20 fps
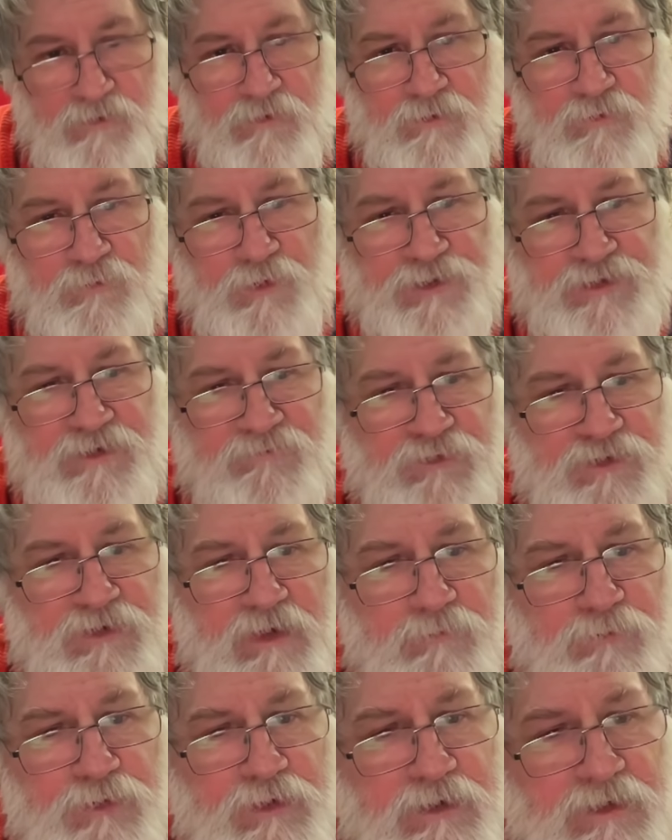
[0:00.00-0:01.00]
whatever
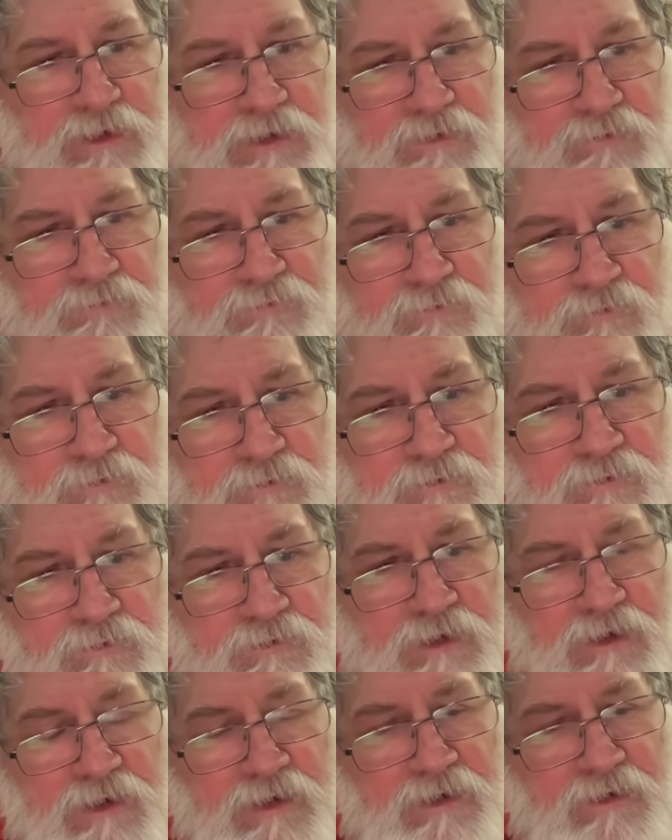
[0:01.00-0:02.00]
they believe,
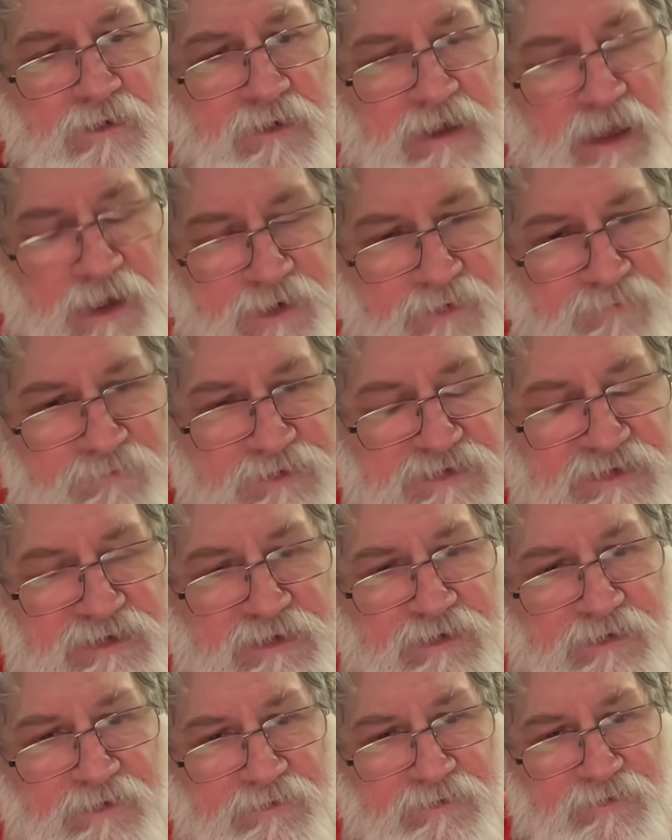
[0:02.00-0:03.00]
they can never
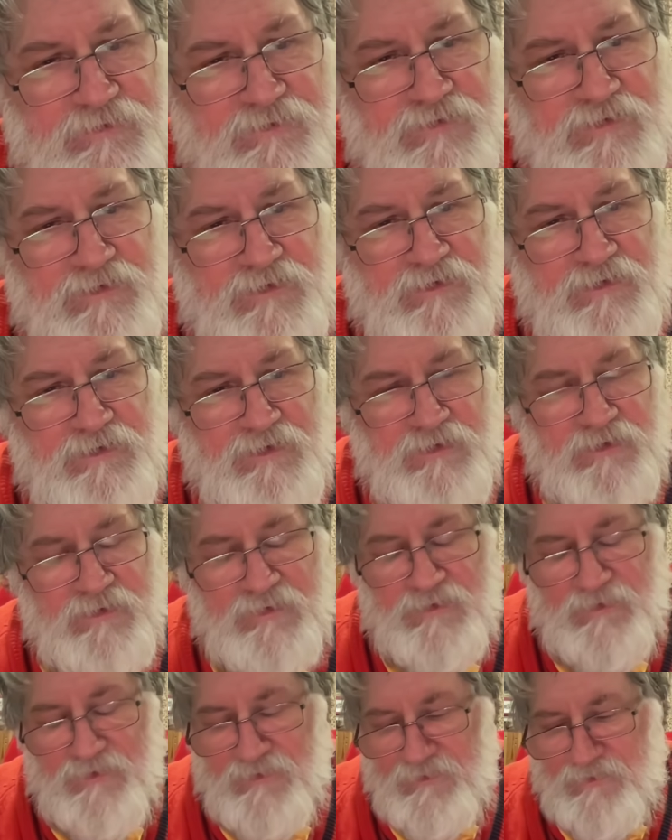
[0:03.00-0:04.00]
say that the
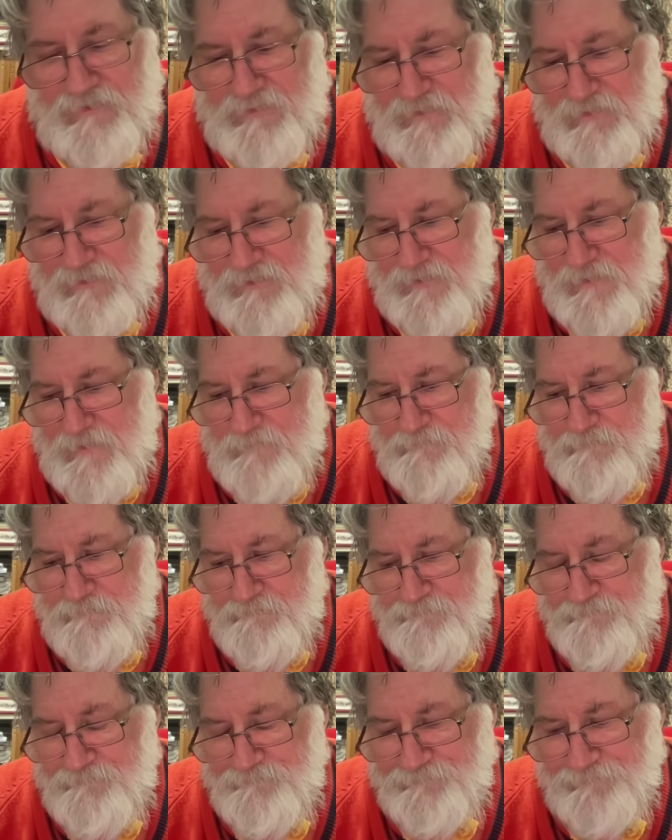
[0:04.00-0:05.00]

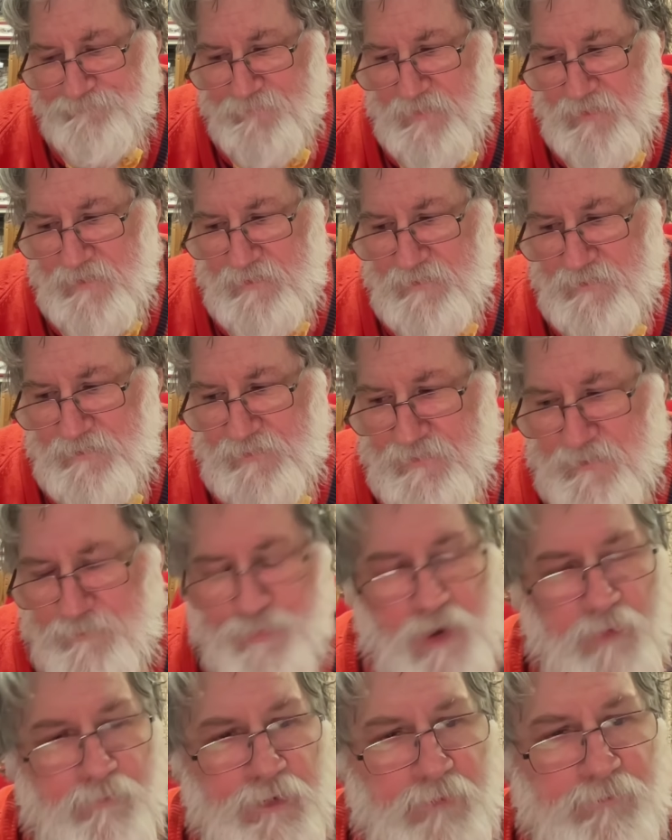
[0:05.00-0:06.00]
um, that the
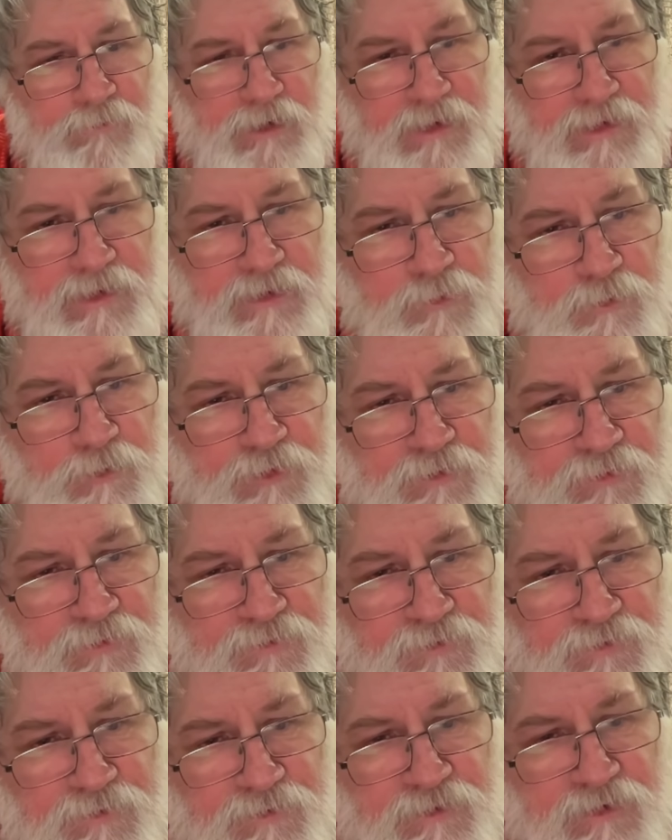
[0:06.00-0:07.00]
problem lay
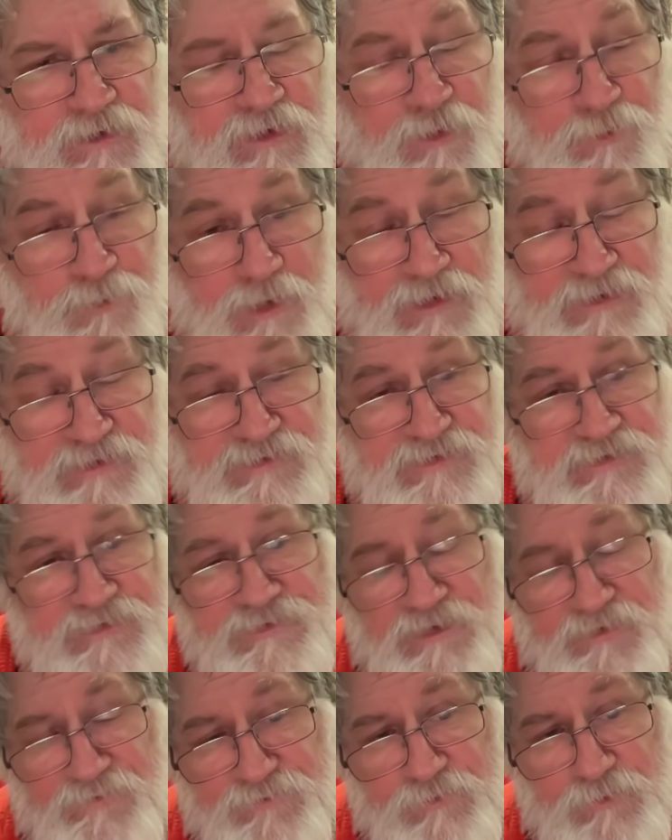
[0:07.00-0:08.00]
with the Horizon
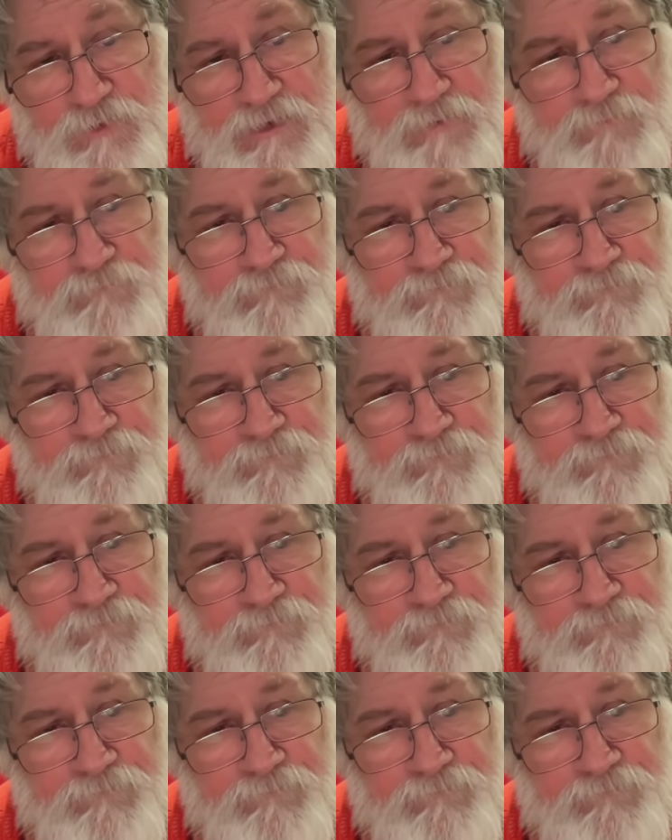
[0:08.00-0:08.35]
software.